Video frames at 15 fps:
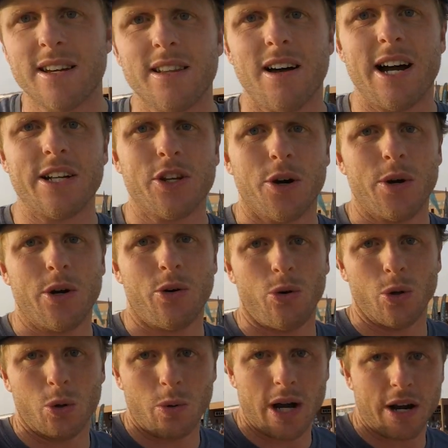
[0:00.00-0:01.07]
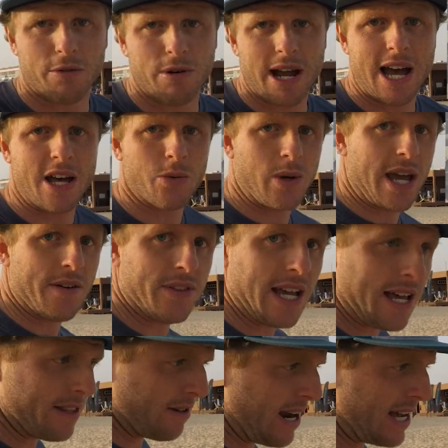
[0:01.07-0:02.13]
line going all the way around. We have the
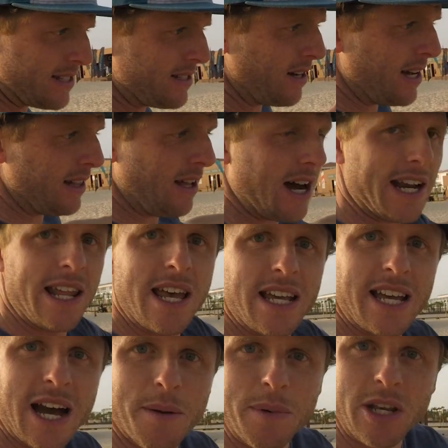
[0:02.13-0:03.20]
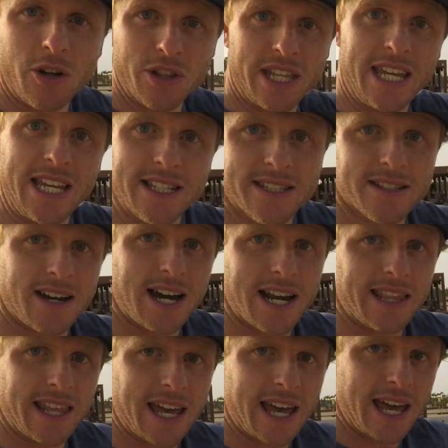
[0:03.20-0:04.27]
other outside line coming on the
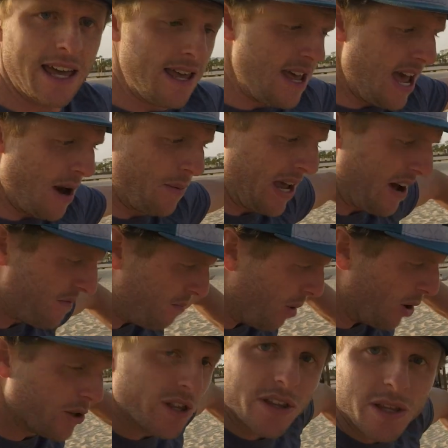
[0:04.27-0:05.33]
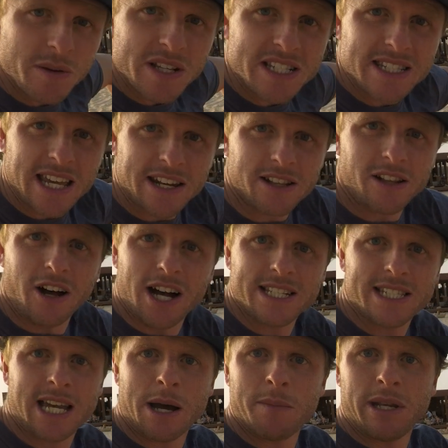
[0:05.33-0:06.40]
inside there, and we have both of those center
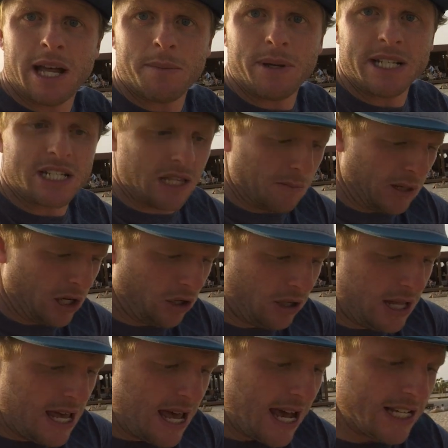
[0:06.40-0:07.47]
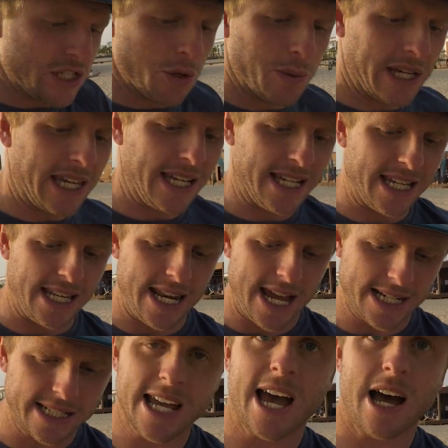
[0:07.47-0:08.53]
lines coming up into the middle, and so we can
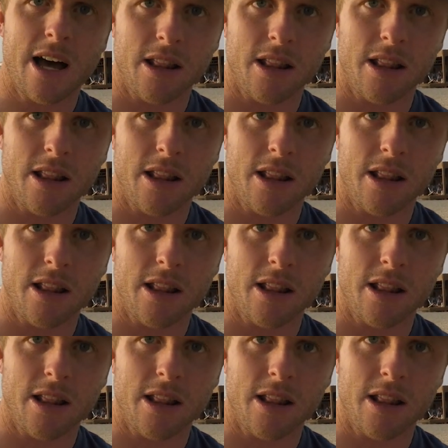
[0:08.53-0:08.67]
connect our